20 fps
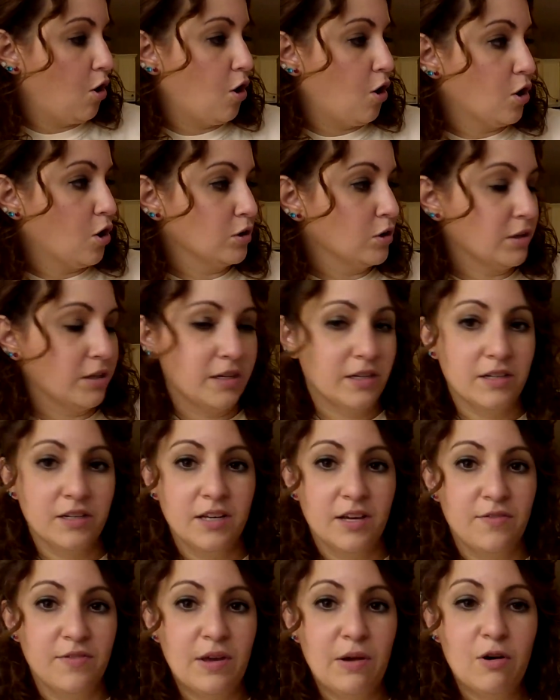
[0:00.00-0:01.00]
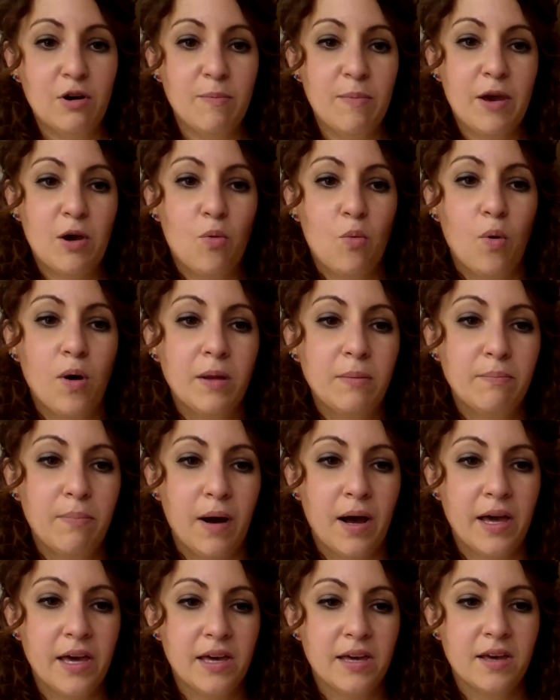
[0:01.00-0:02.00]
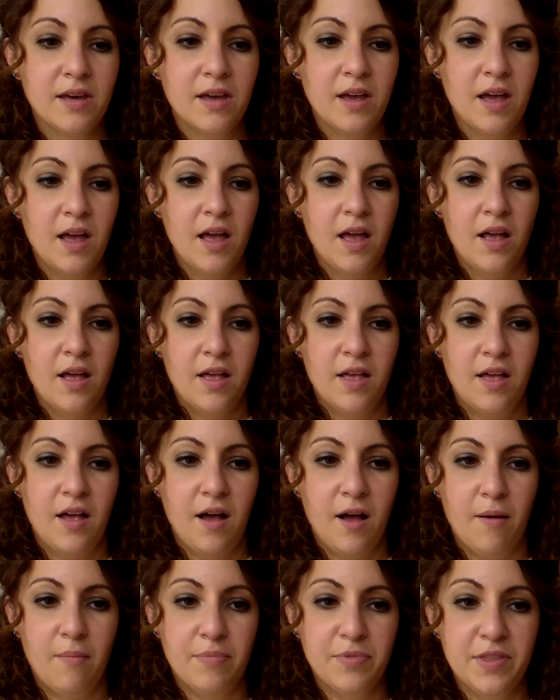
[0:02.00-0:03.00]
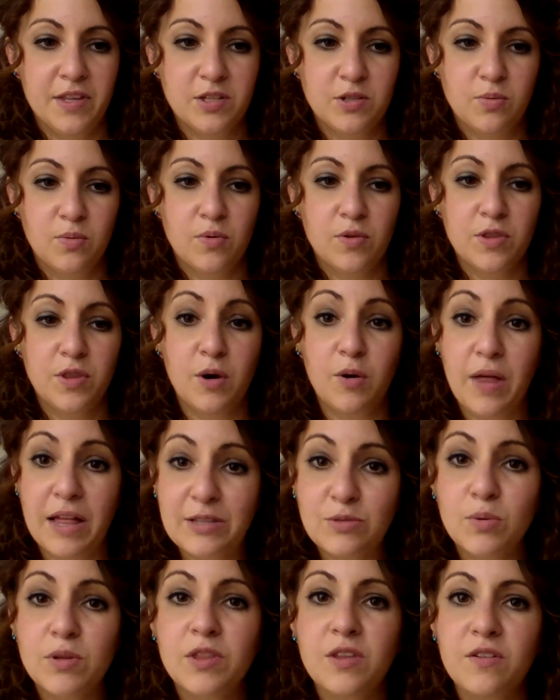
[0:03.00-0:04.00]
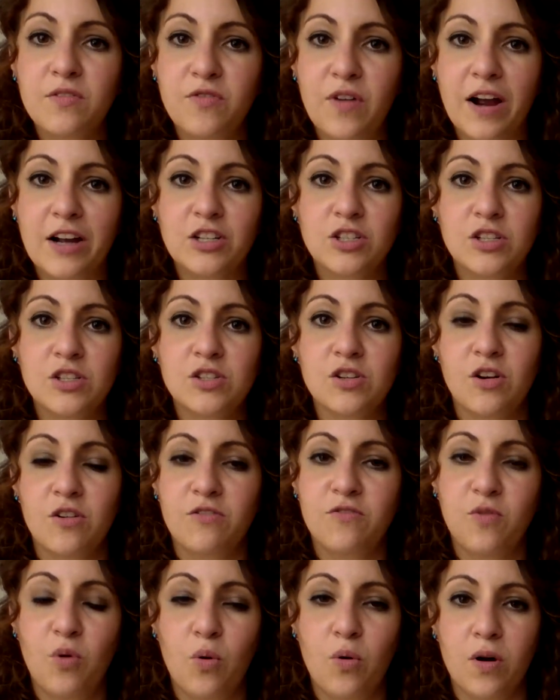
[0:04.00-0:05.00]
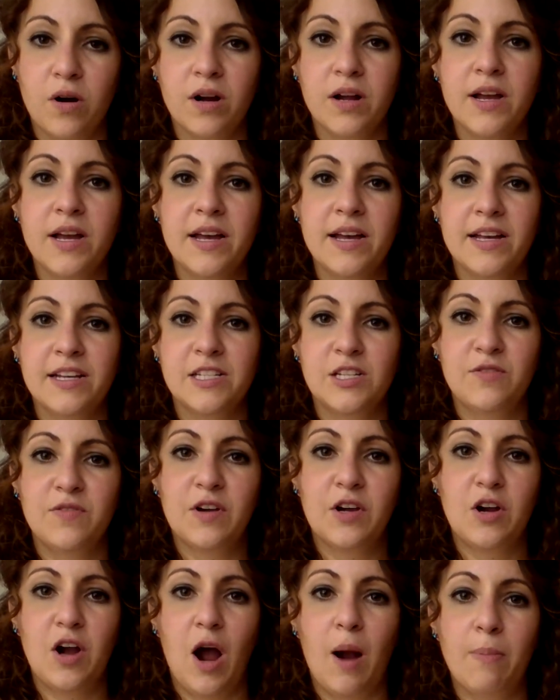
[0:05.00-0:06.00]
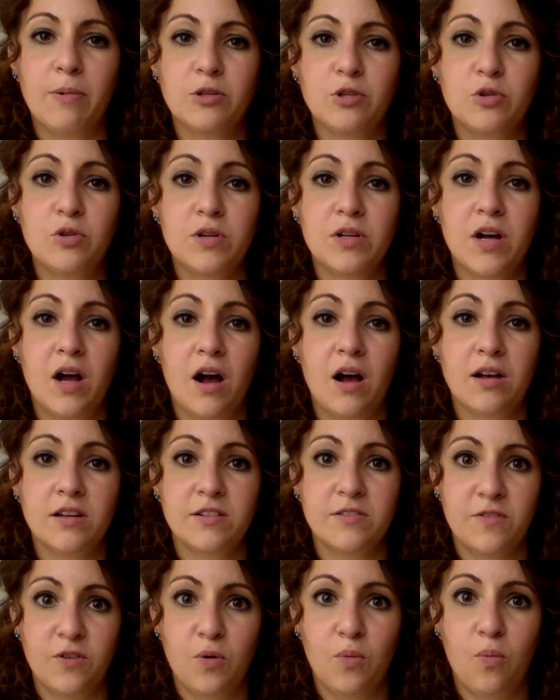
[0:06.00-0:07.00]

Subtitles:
Artlyn, if they were to make one bike, that's what the fractions are for, is to figure opportunity cost for